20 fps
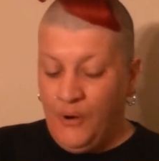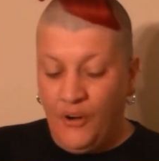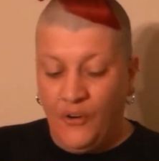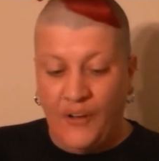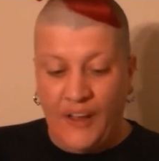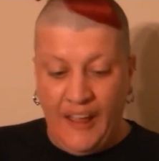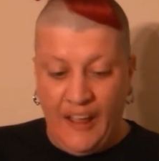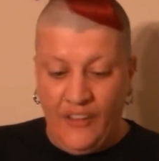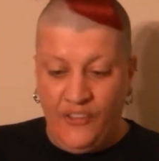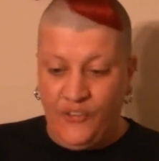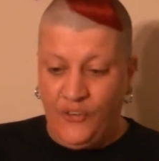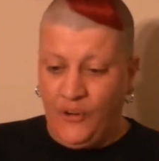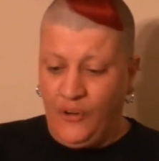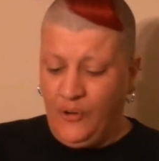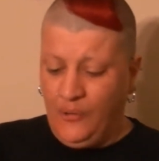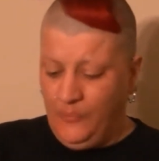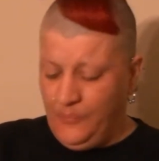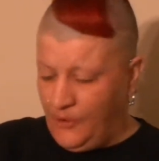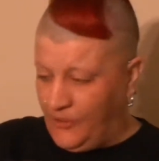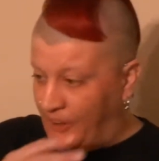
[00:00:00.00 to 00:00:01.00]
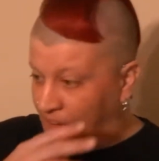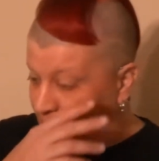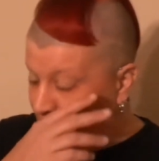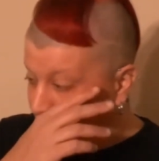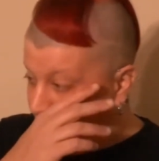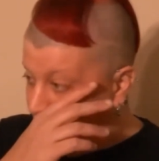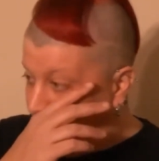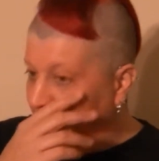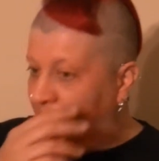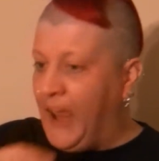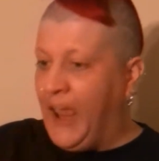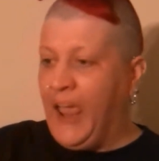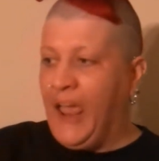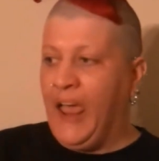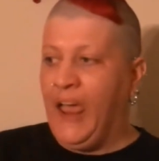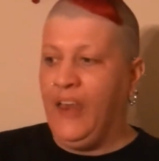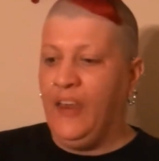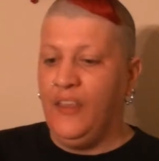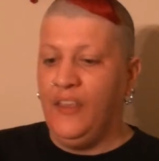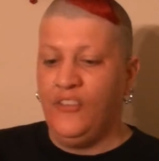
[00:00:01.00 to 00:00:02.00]
Her kids are great,
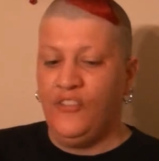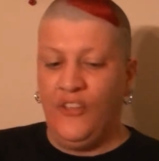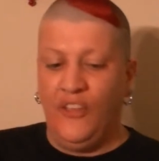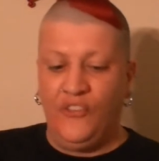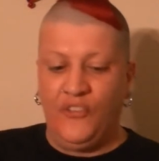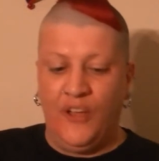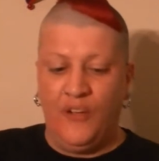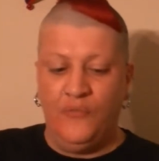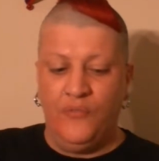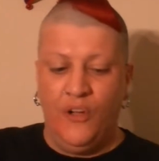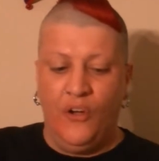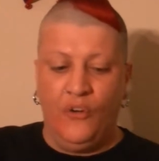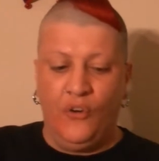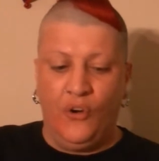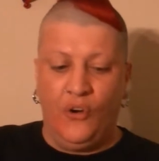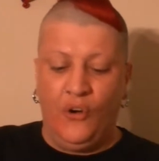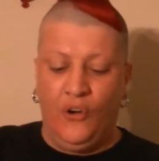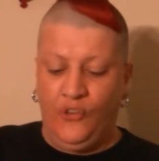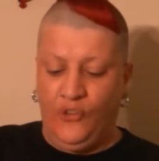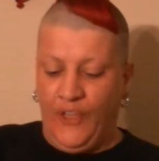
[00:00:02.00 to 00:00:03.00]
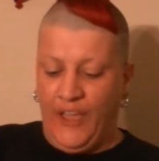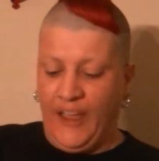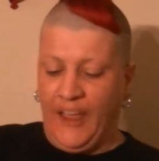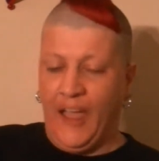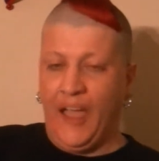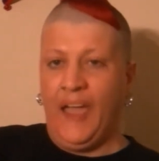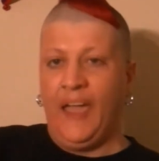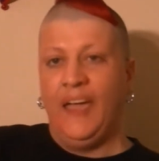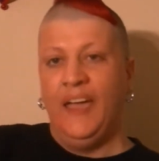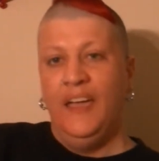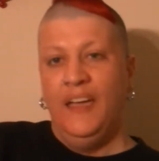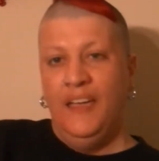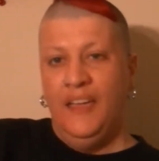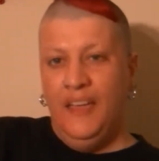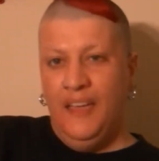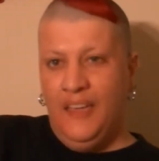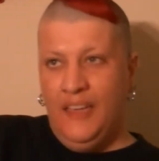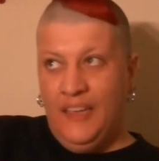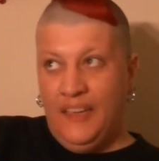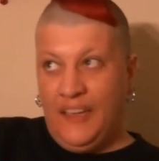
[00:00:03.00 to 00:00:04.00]
and since I've known her, it's like I
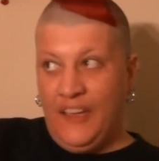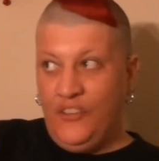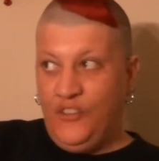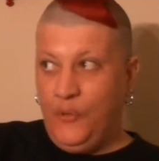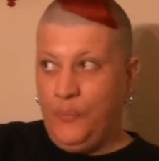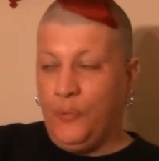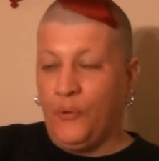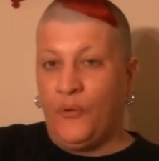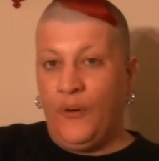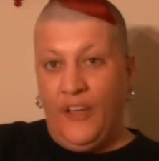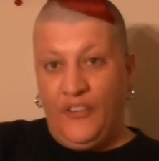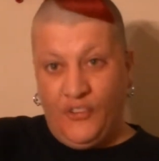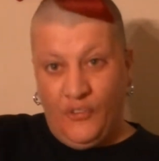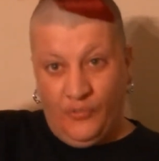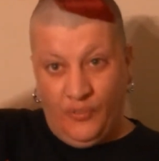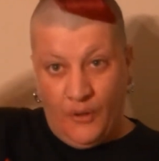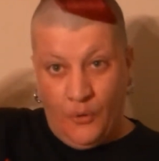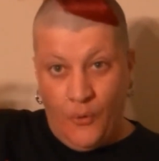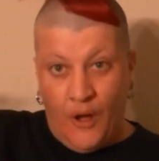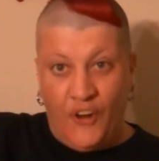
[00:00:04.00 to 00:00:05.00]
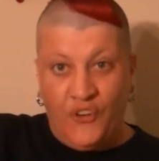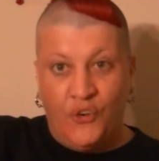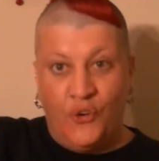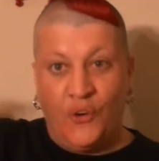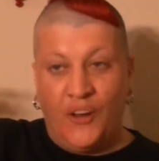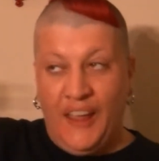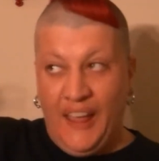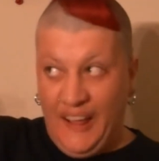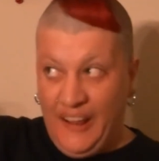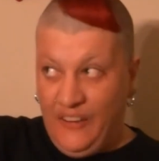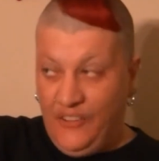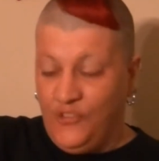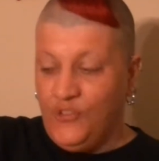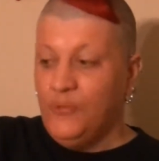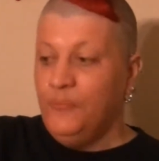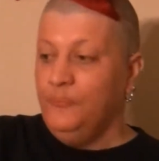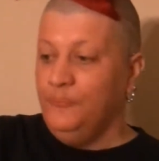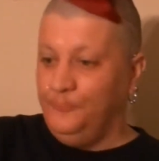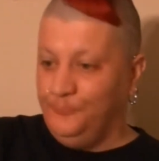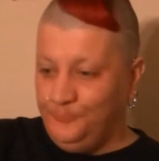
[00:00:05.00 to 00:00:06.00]
get to progressively watch her
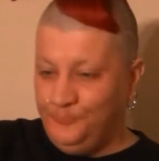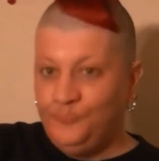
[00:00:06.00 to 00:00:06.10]
kids,